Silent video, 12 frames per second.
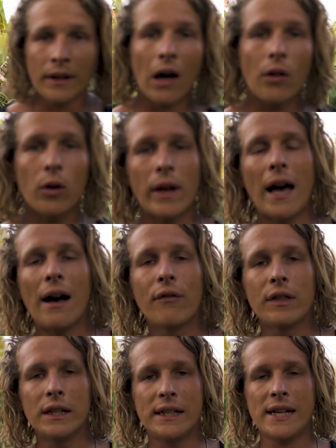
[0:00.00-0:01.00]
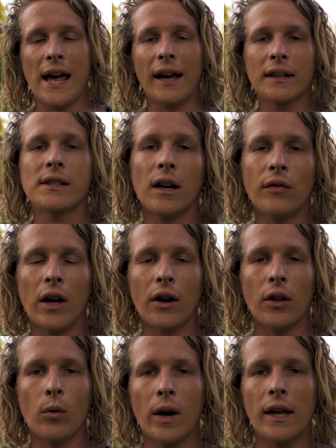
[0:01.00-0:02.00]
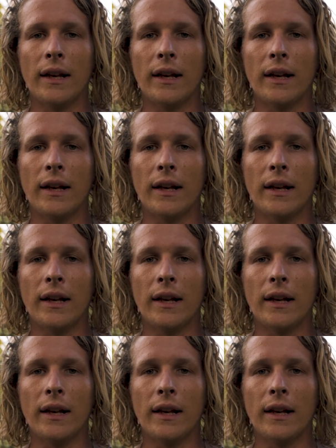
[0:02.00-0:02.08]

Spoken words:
Now that we have the tech stuff out of the way,